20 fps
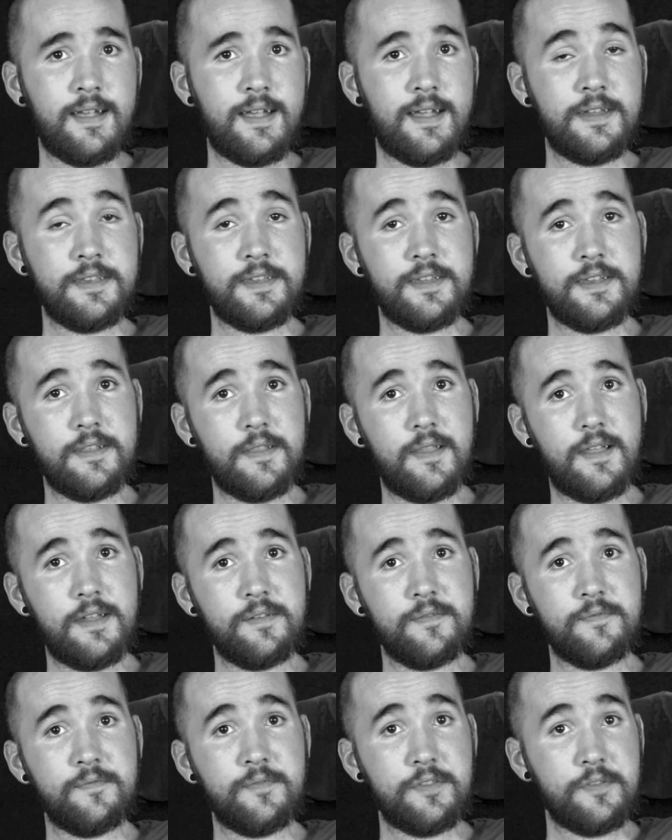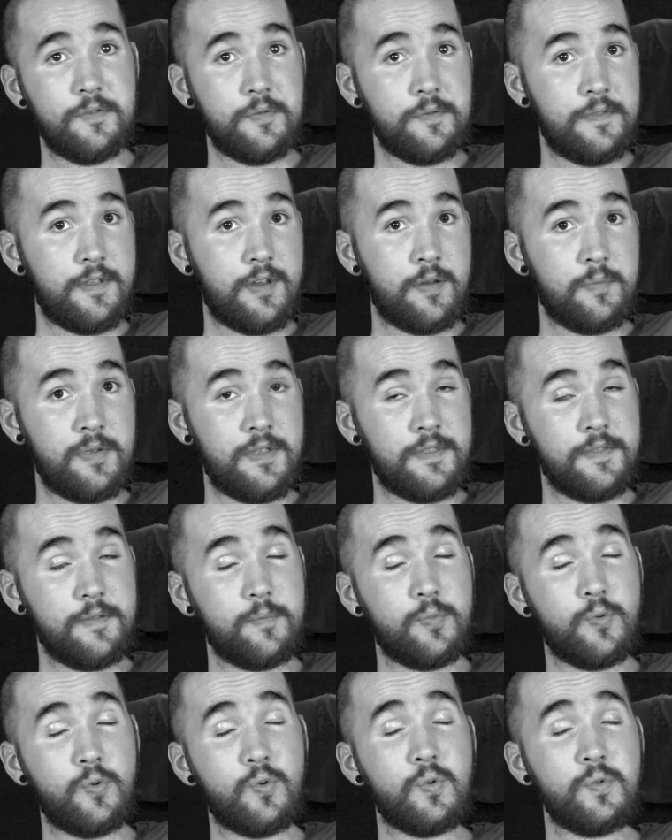I did a lot of physical therapy in
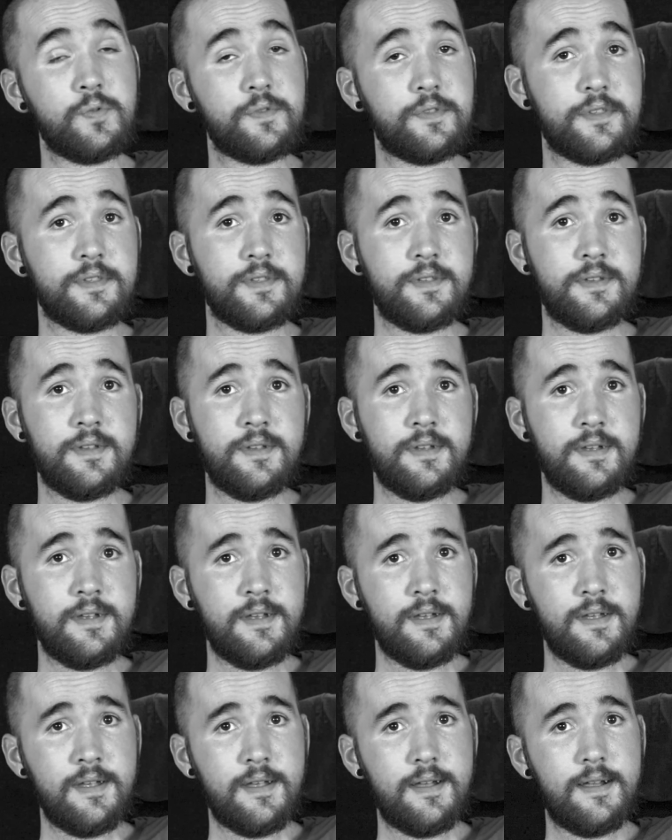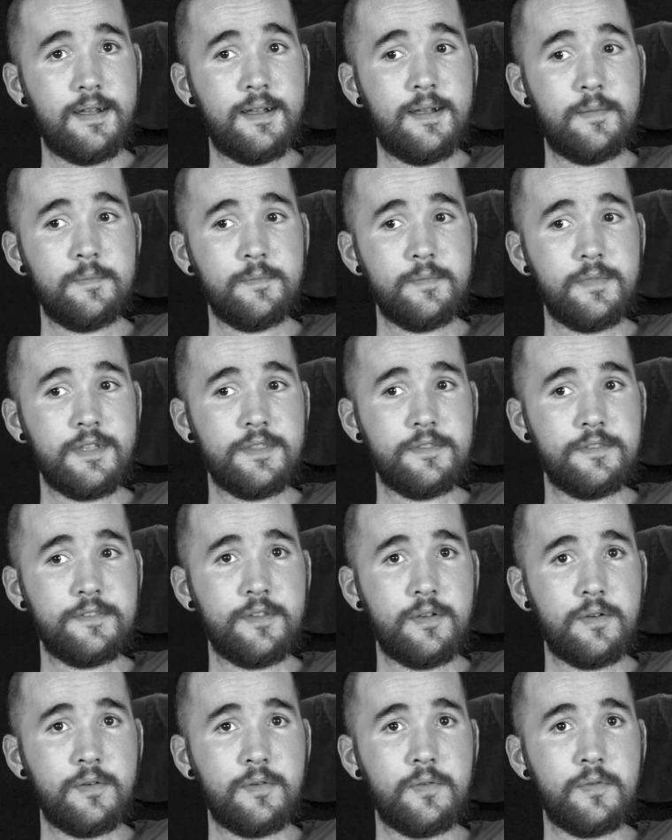the pools, and
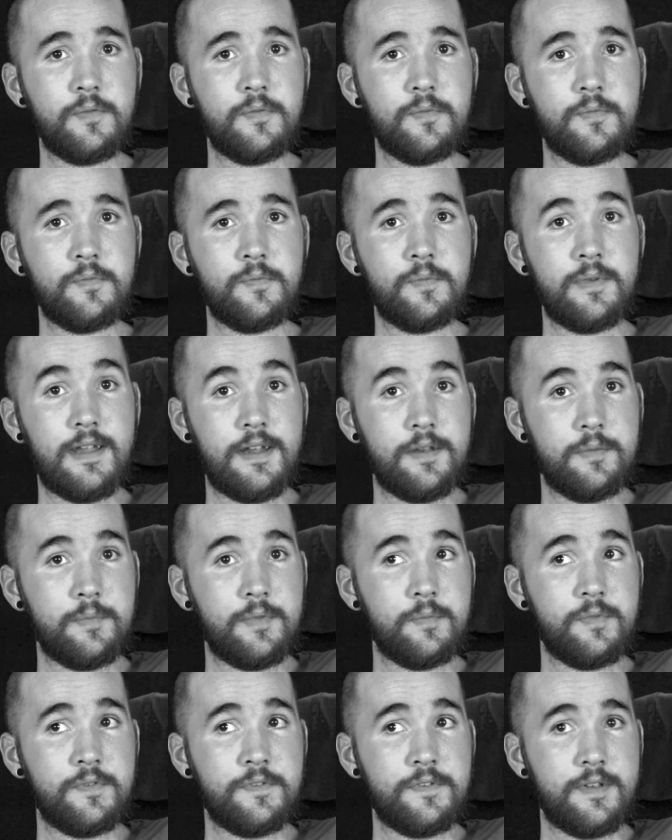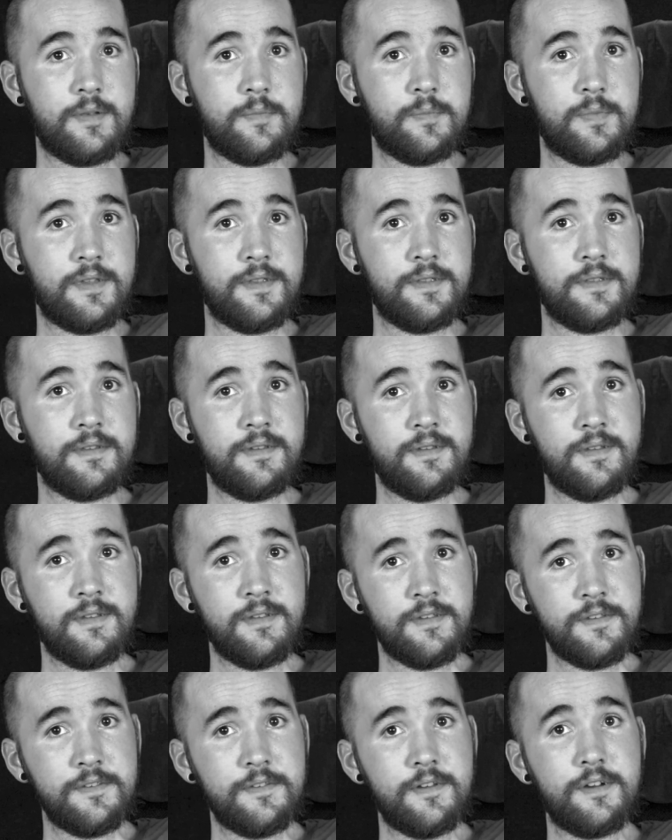so we got a membership and
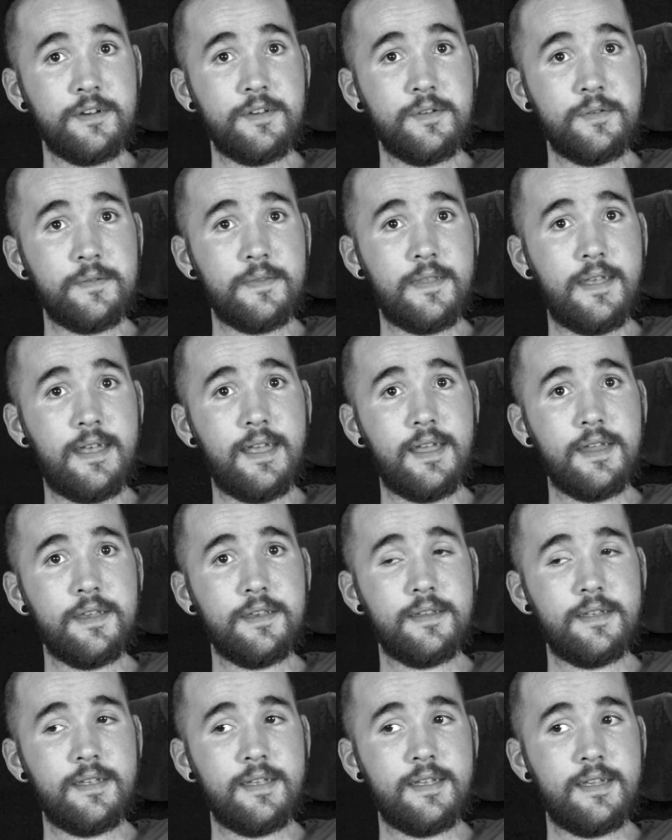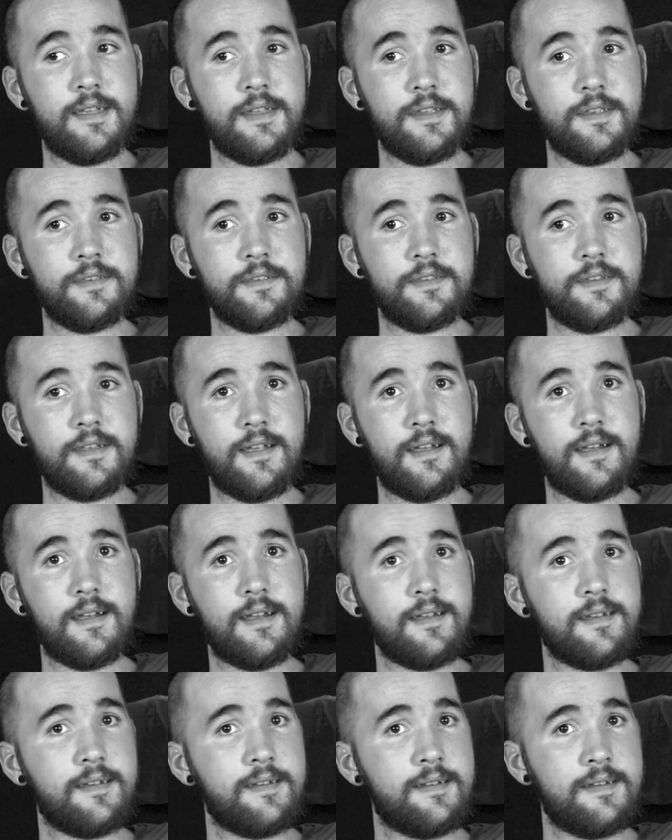started doing that, and
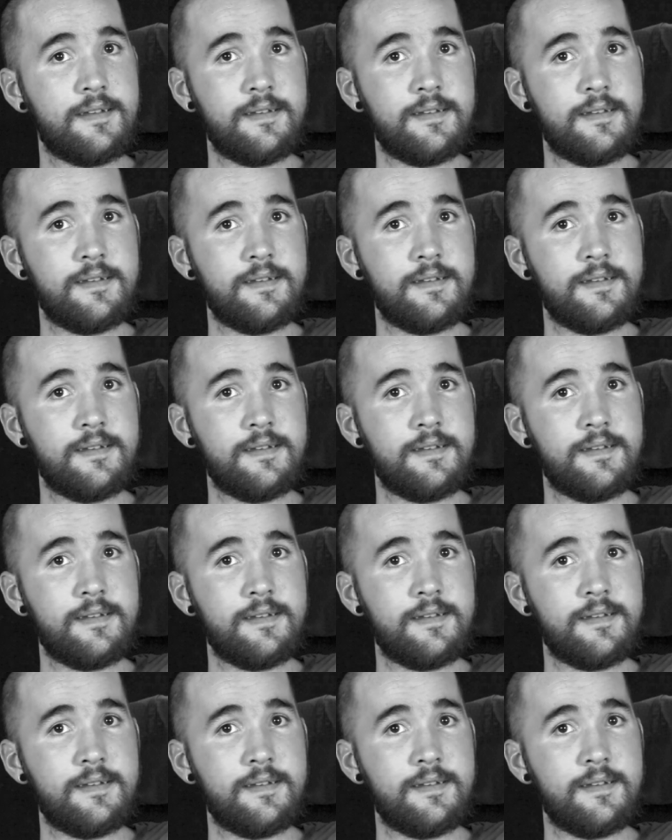I